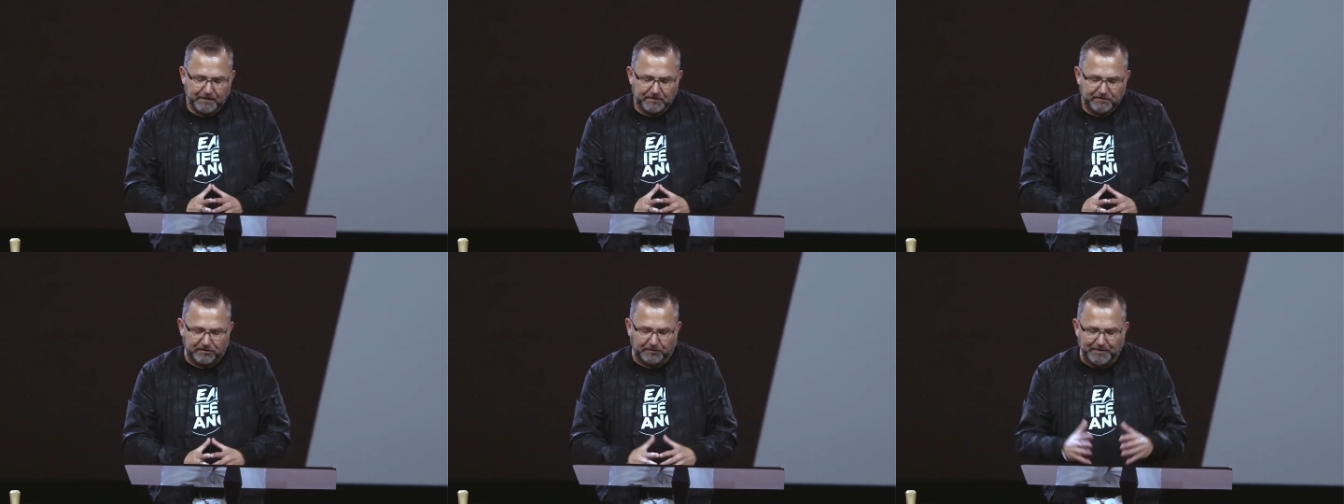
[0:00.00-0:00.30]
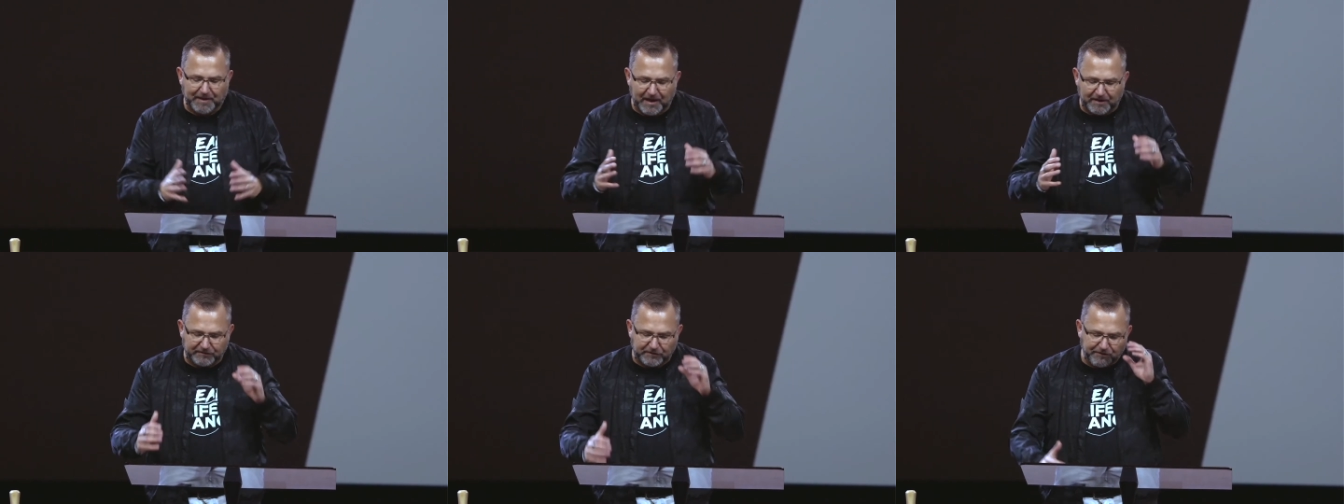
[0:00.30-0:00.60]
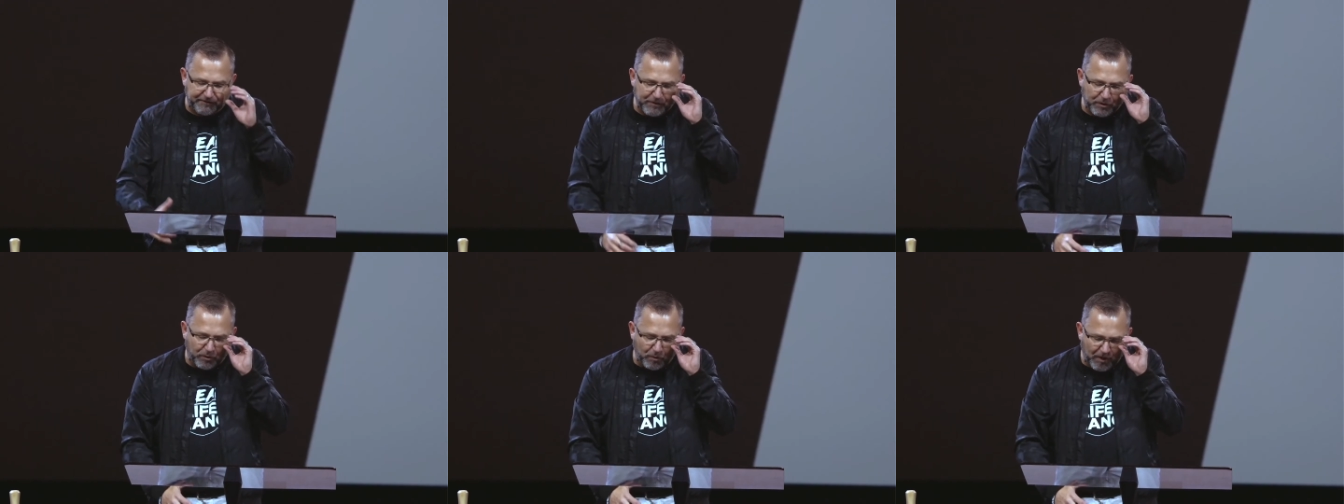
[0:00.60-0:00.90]
So let me ask you a
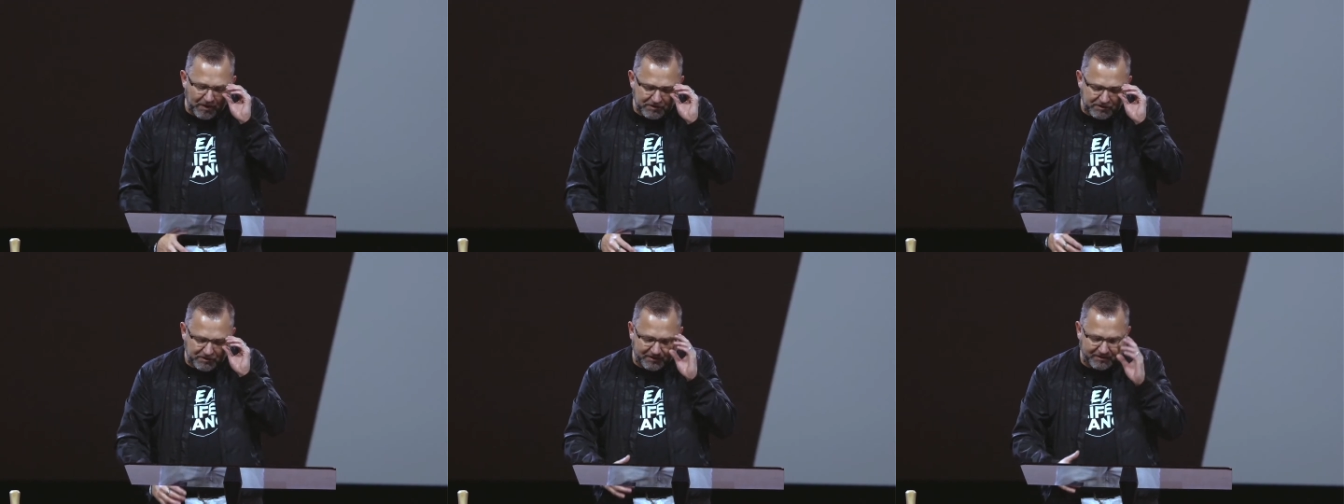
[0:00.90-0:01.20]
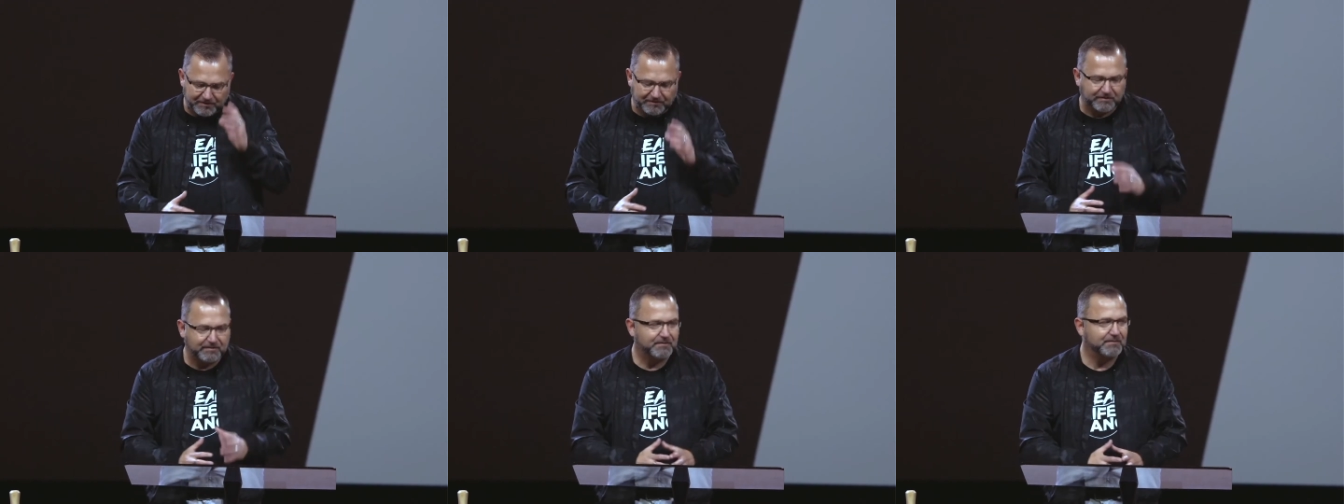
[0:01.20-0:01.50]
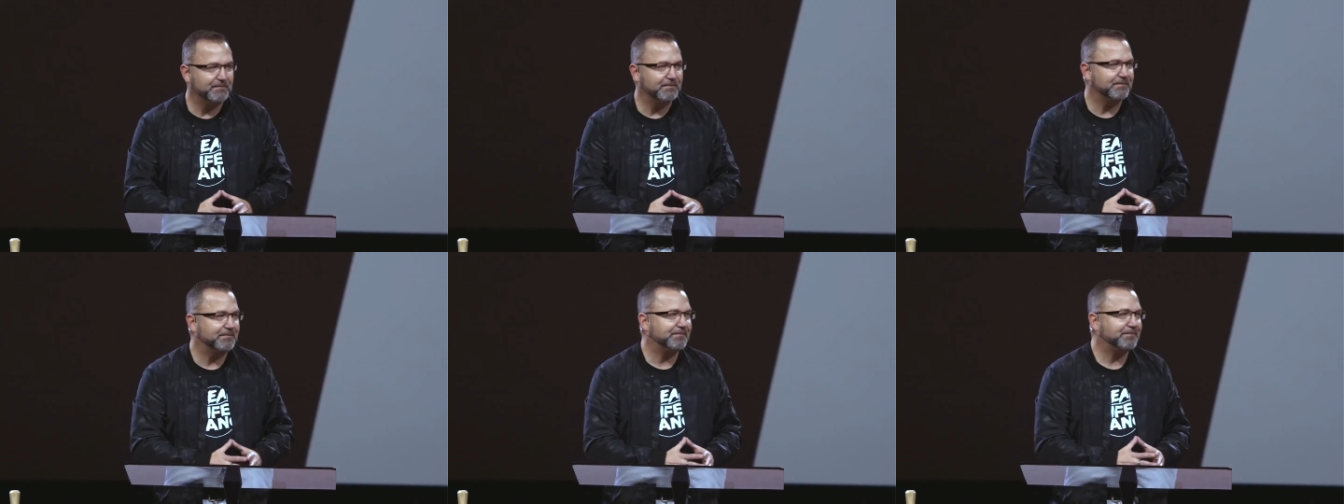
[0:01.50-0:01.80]
few questions
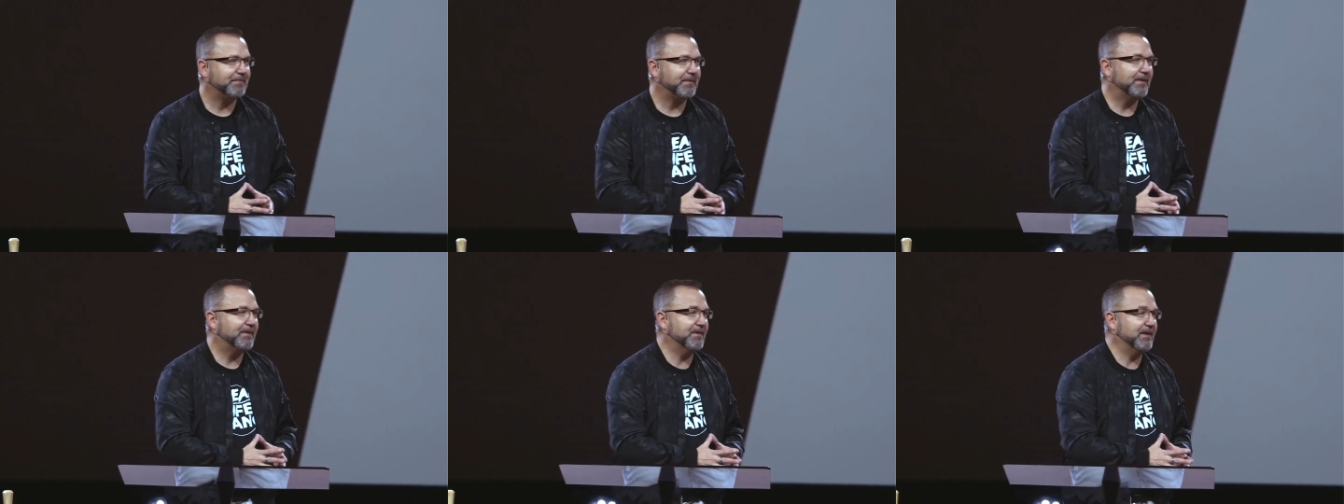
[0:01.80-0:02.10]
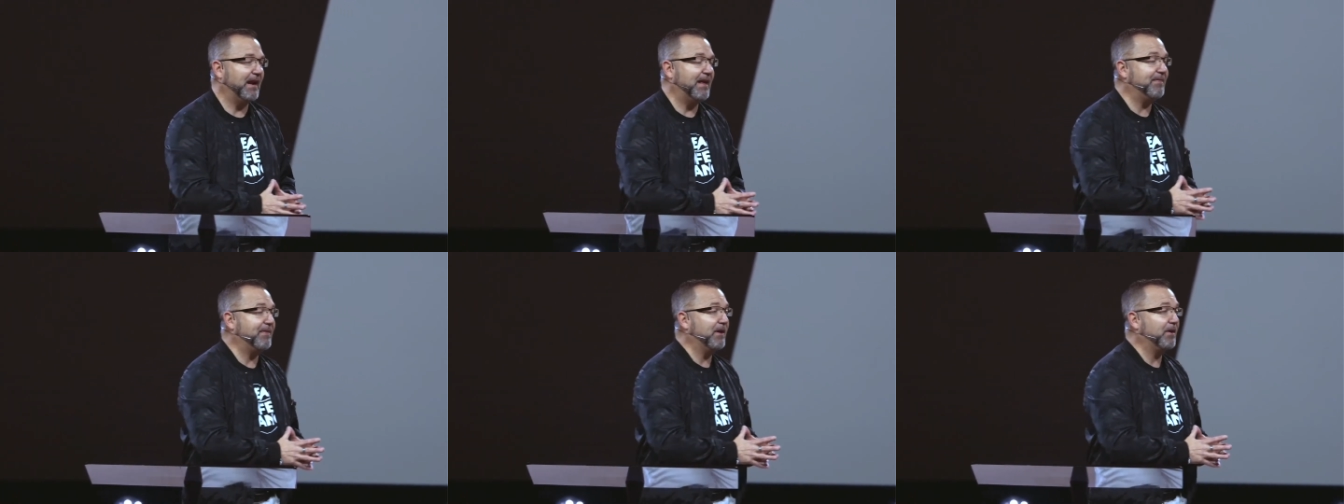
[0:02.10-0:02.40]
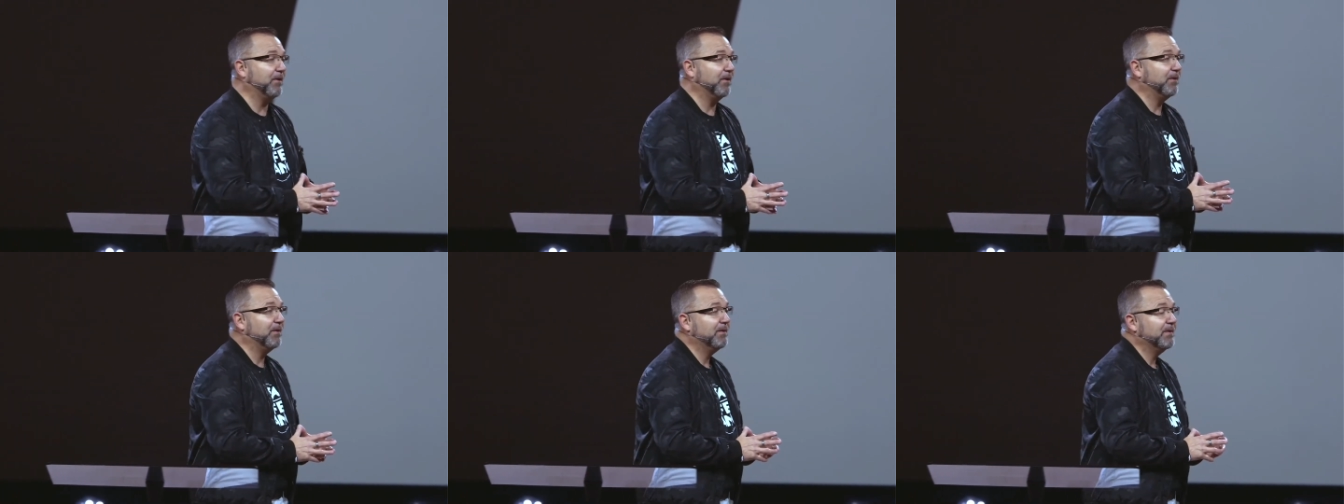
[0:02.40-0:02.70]
that I think
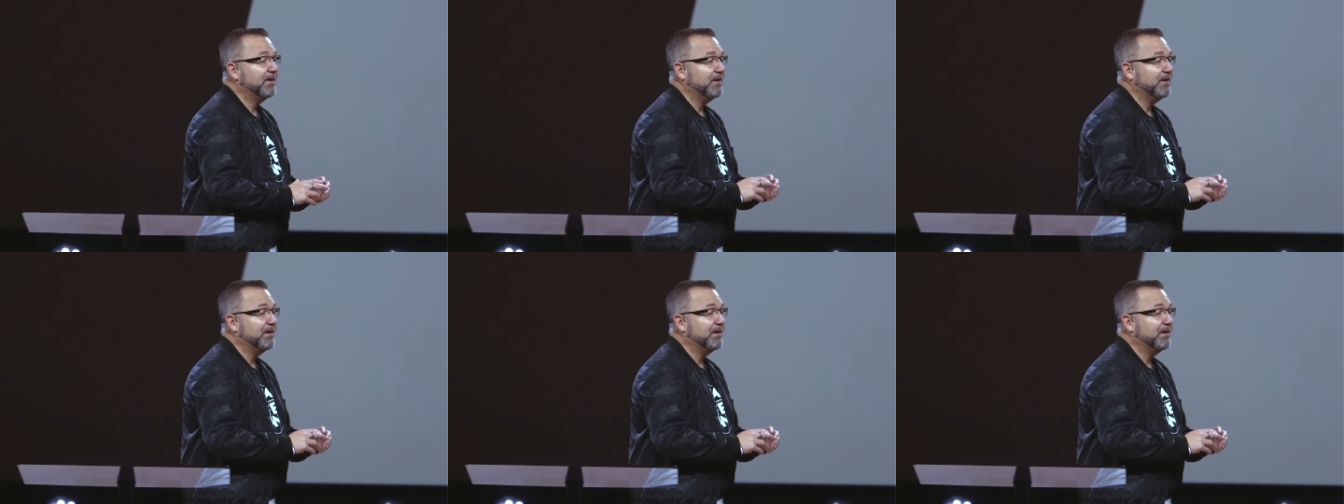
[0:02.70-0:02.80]
will